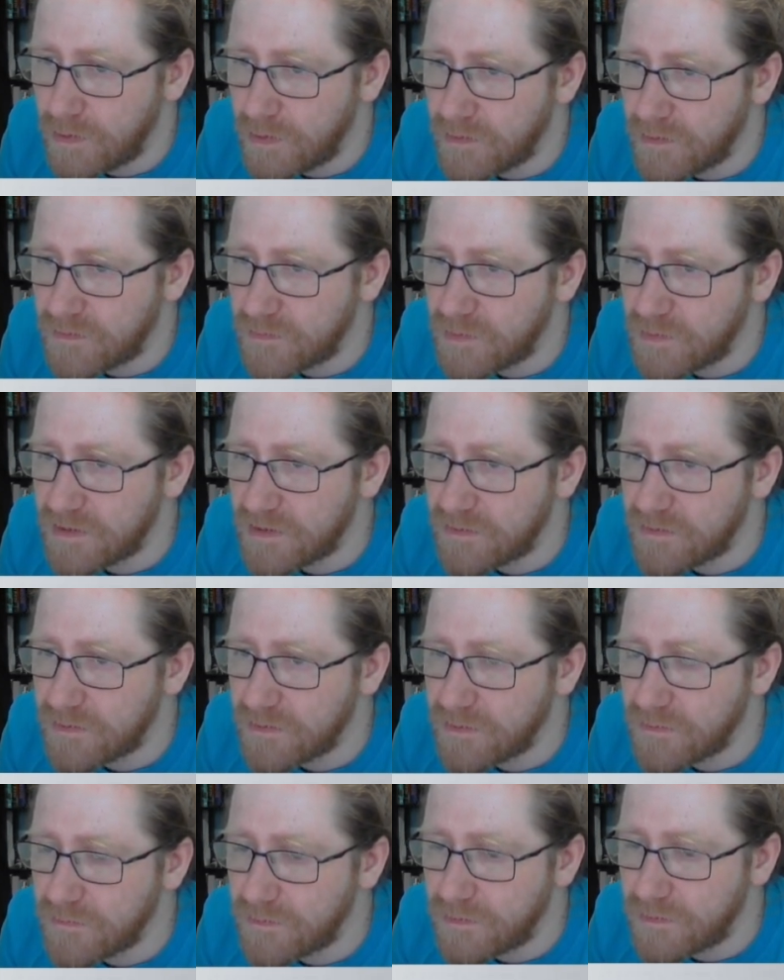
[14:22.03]
Split
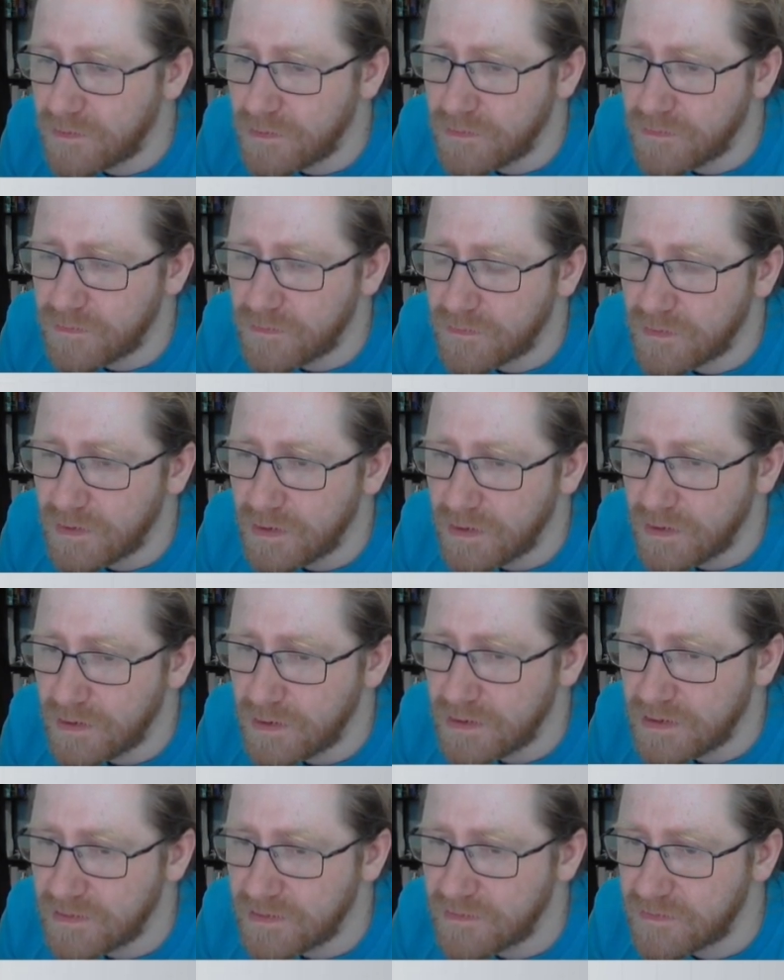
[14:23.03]
of those.
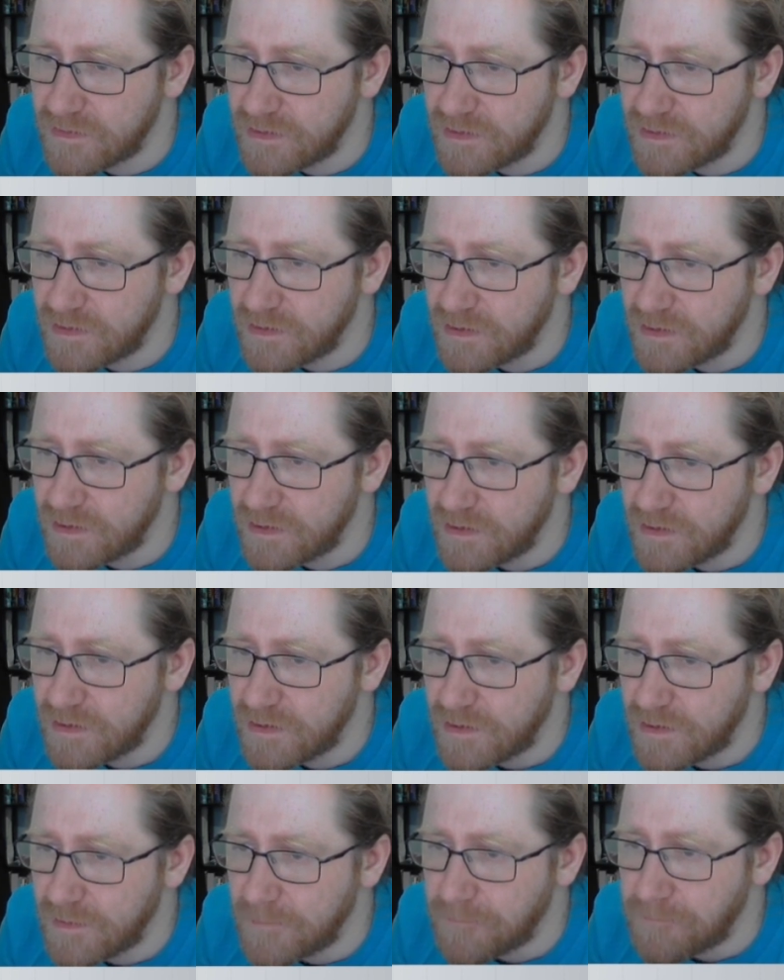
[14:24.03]
Let's see.
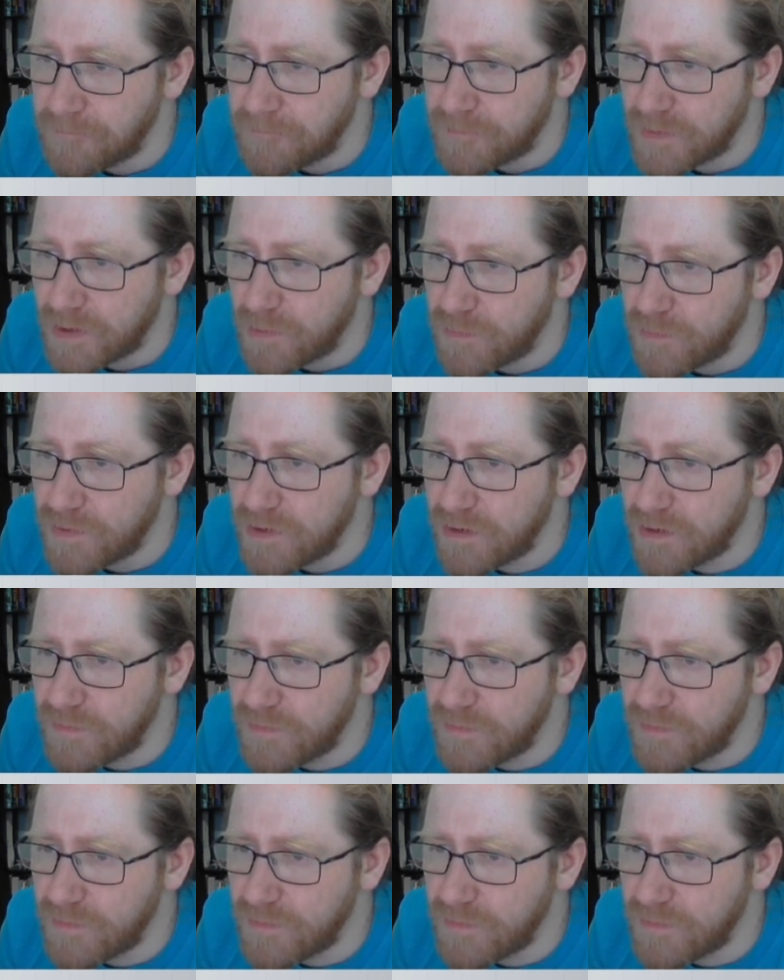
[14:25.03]
We